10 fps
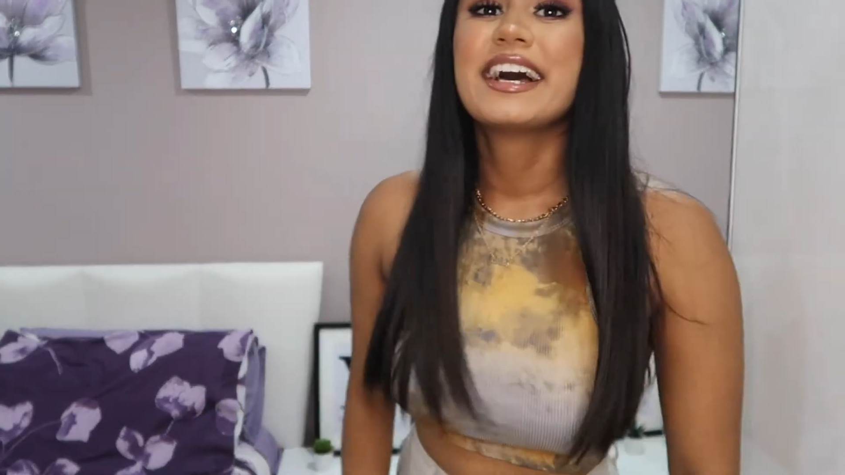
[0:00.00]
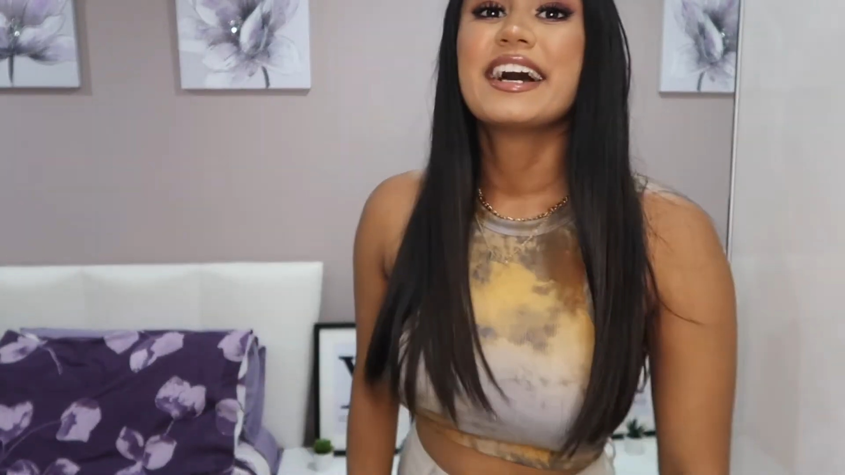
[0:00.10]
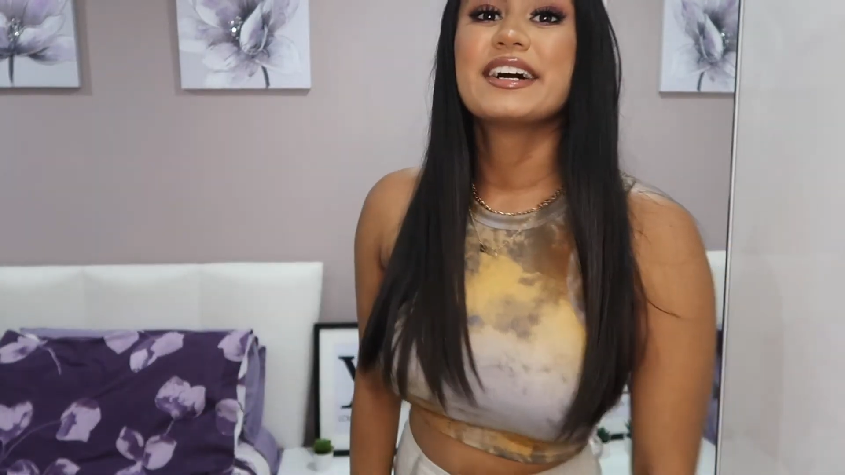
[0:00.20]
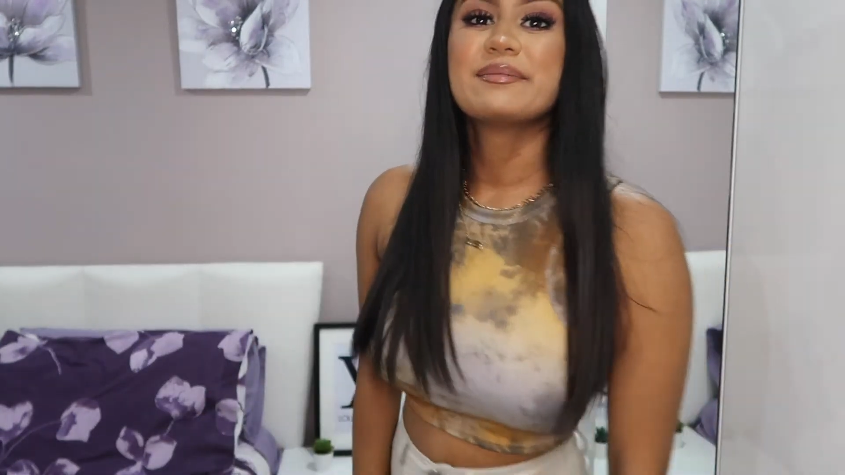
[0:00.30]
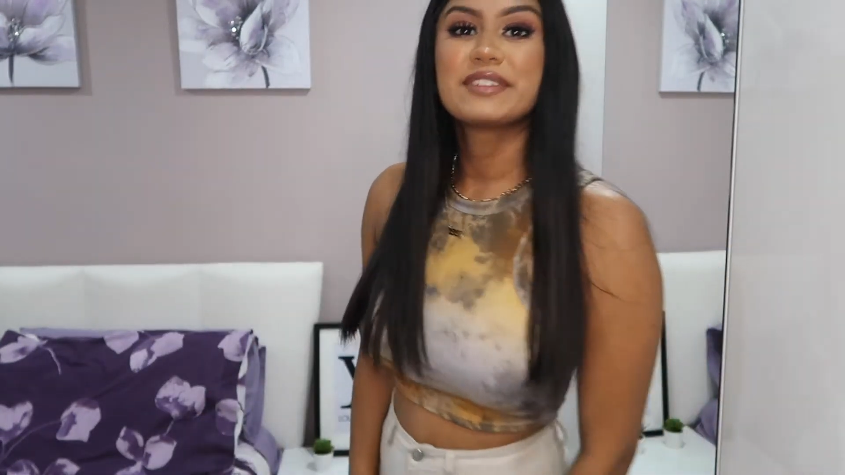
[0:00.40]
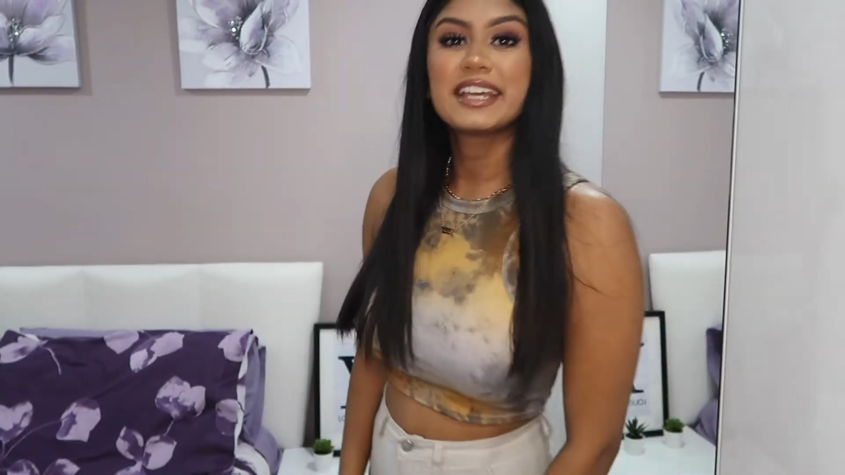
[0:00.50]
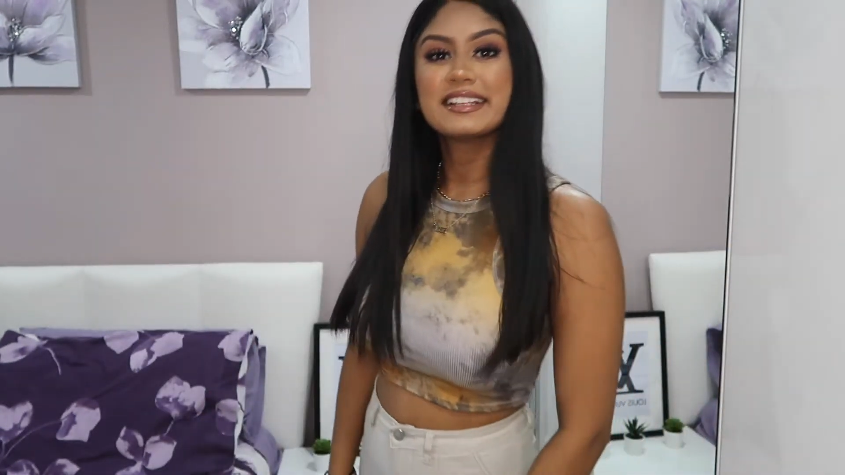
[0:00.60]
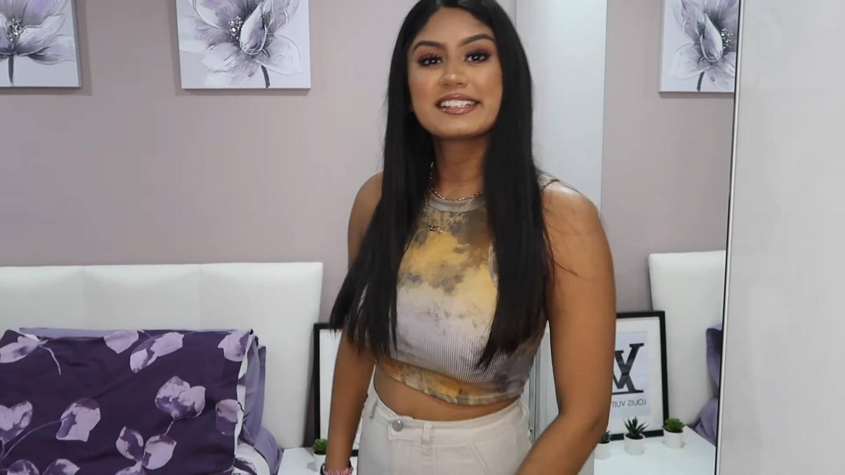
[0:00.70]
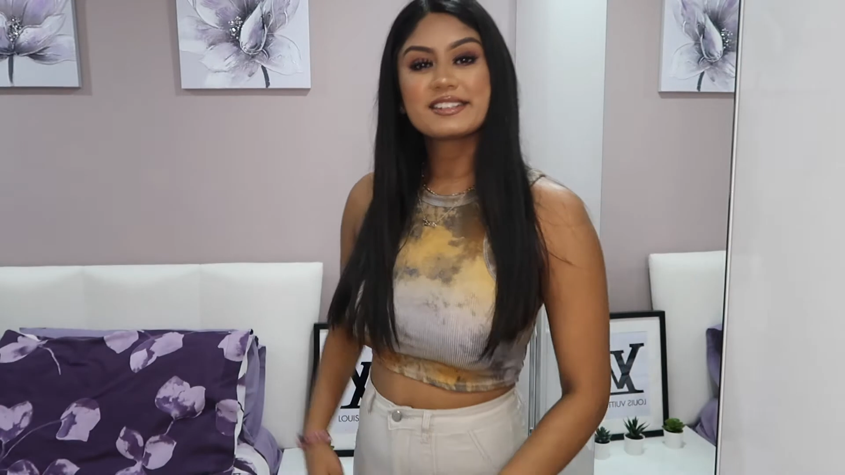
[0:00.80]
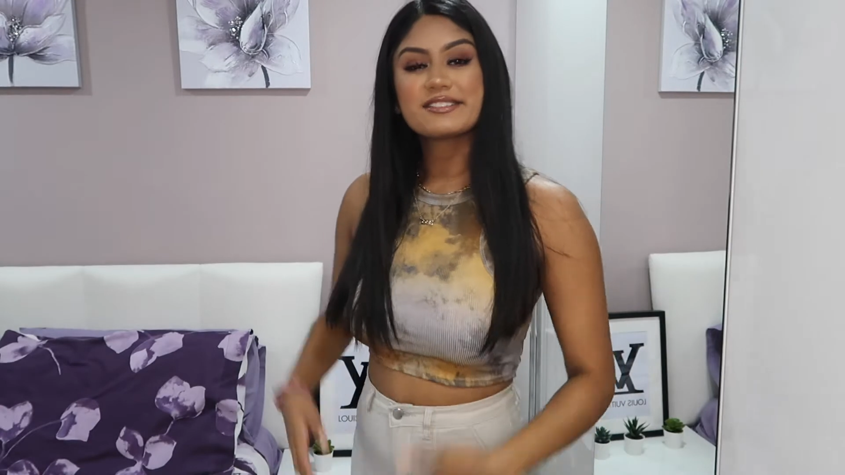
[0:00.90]
Yeah,
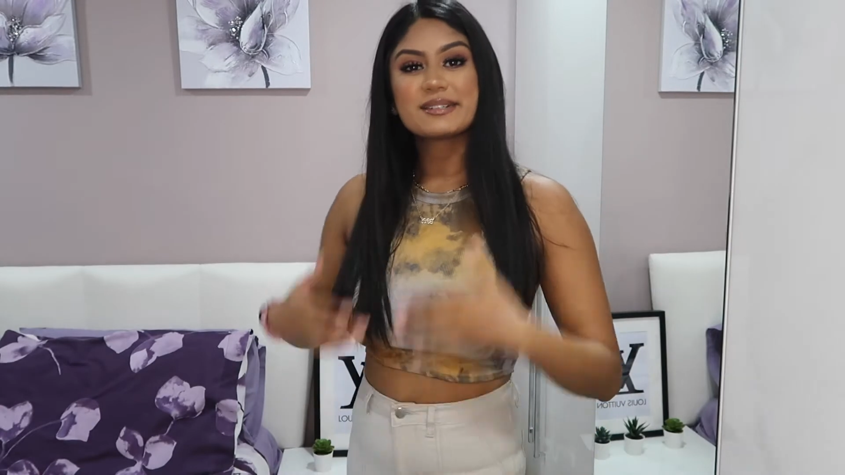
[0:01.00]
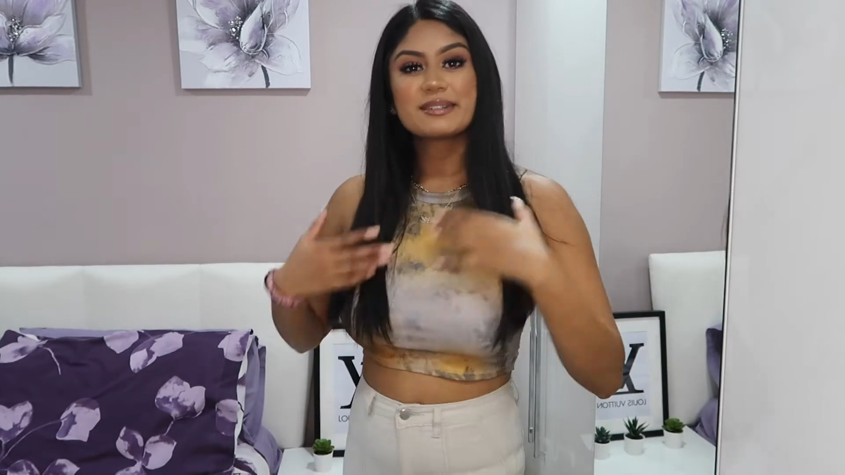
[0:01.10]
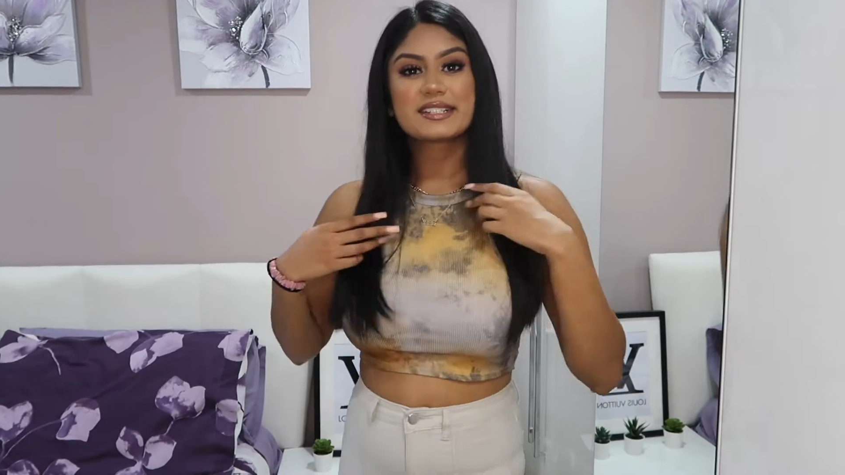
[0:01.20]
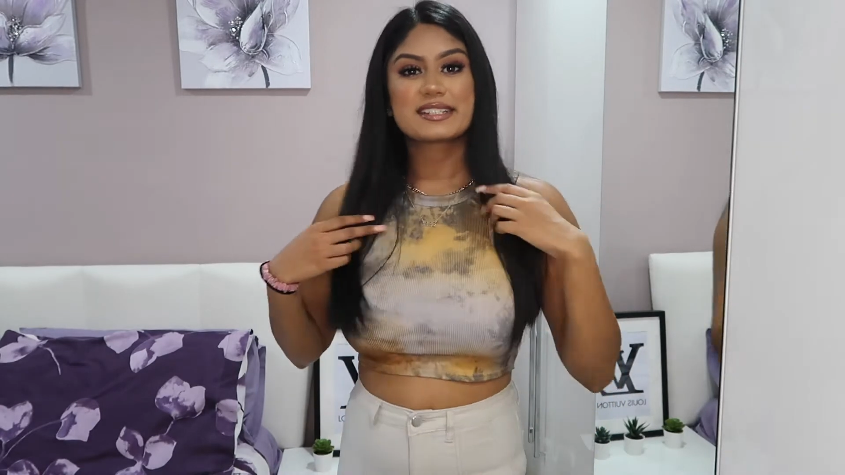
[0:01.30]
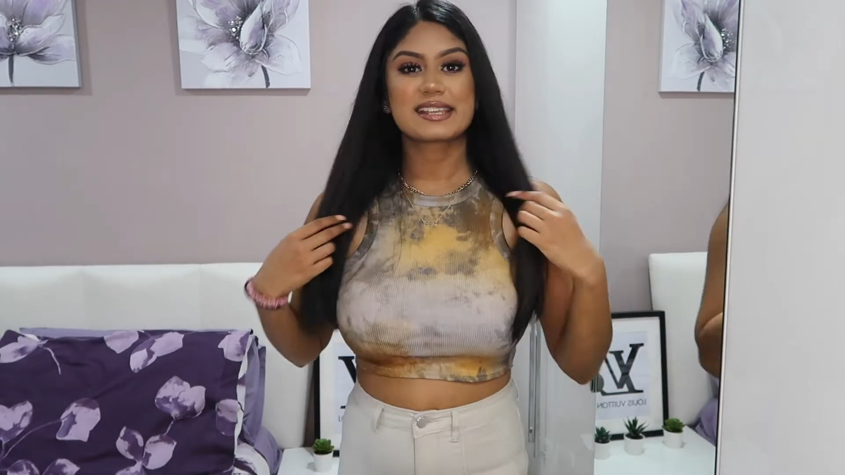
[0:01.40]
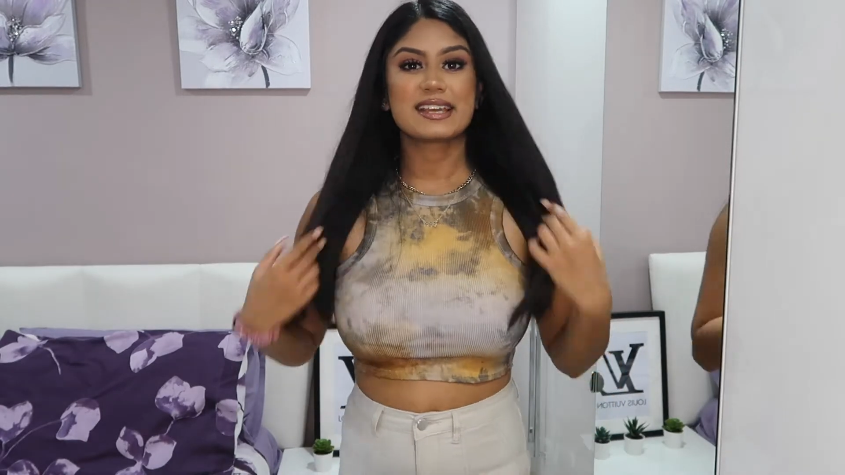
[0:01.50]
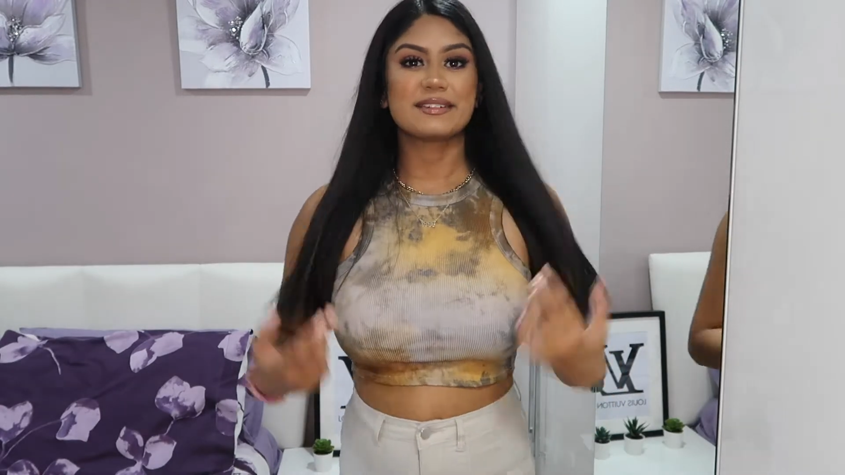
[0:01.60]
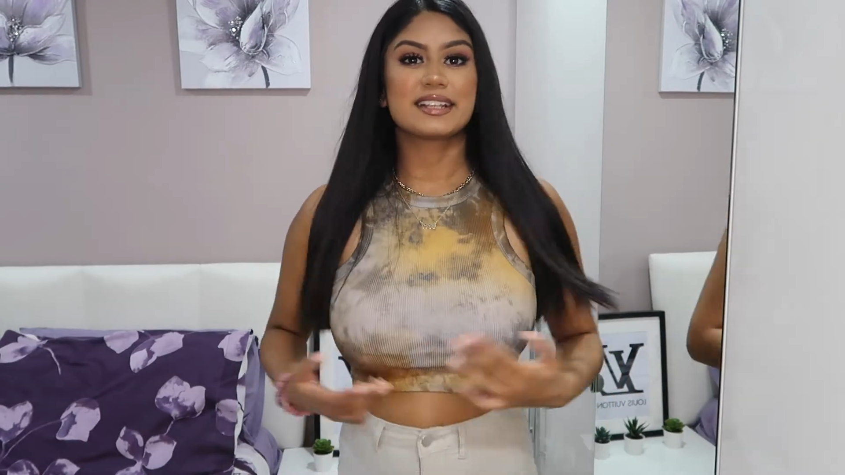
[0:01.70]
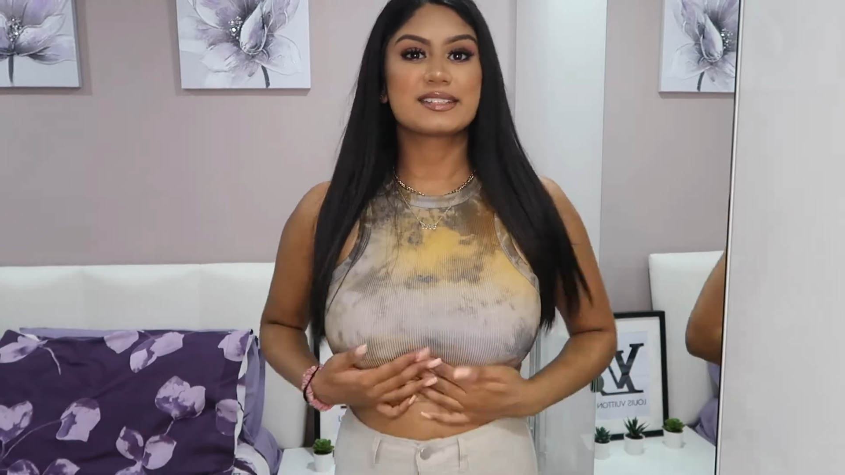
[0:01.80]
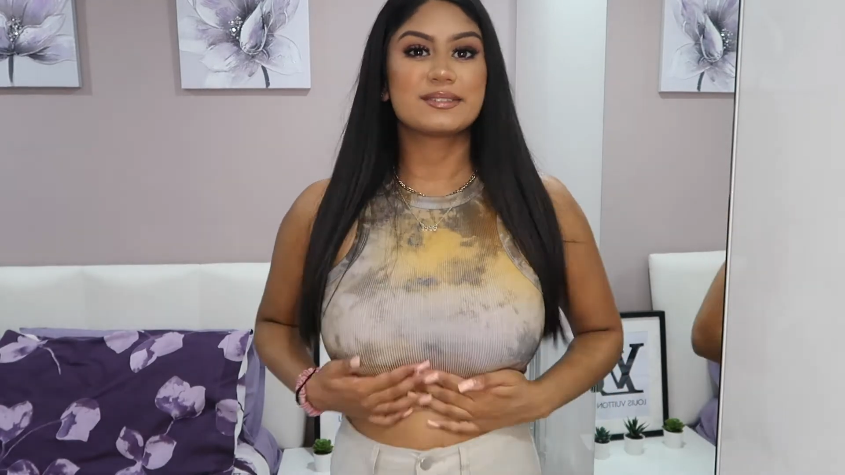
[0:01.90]
there's not really much to say
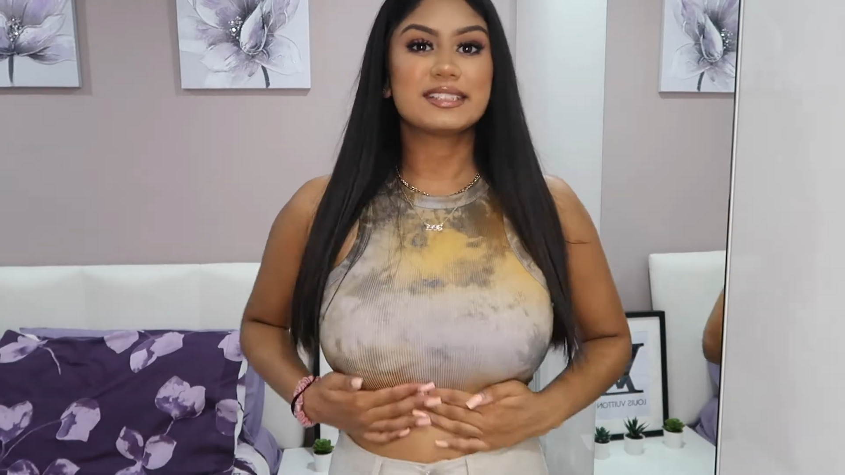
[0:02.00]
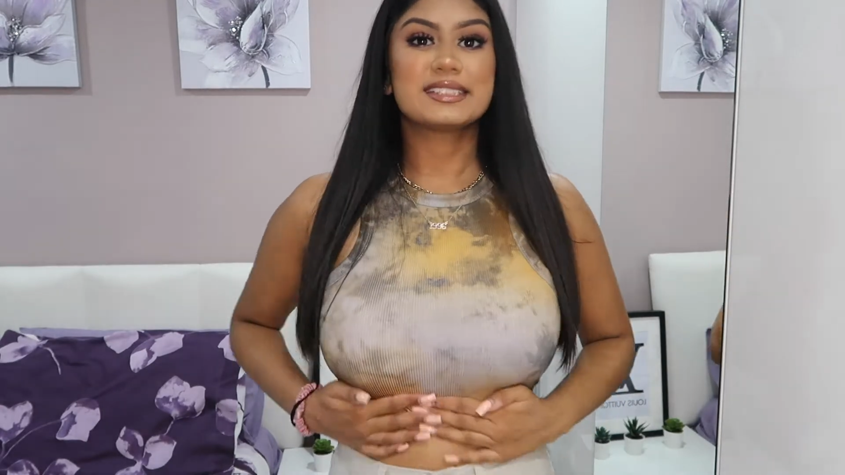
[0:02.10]
about this one.